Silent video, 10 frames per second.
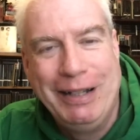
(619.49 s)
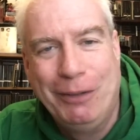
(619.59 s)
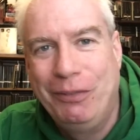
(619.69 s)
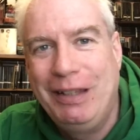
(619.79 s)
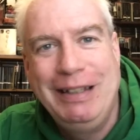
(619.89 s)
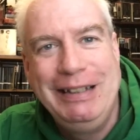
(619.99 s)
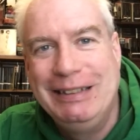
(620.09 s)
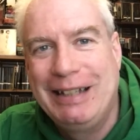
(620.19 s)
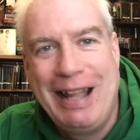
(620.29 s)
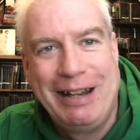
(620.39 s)
I don't think
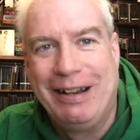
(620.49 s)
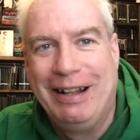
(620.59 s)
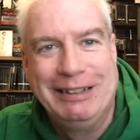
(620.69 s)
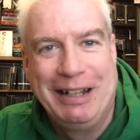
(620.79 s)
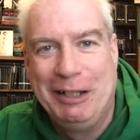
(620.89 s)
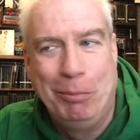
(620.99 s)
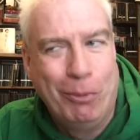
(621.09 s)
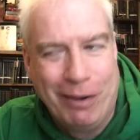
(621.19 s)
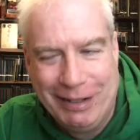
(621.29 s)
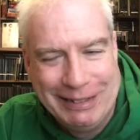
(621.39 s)
he's canonized
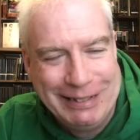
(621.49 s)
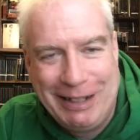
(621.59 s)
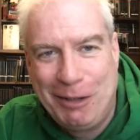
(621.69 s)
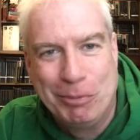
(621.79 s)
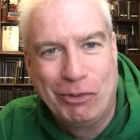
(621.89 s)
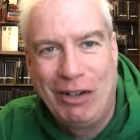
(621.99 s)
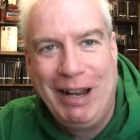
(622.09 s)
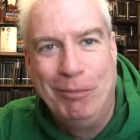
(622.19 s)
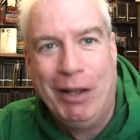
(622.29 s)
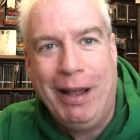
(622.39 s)
anymore. It's a terrible shame.